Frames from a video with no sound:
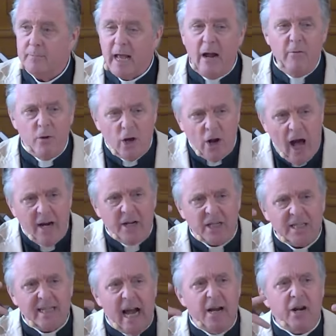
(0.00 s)
And we've got to
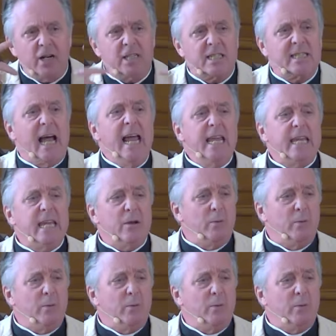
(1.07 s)
understand our psyche.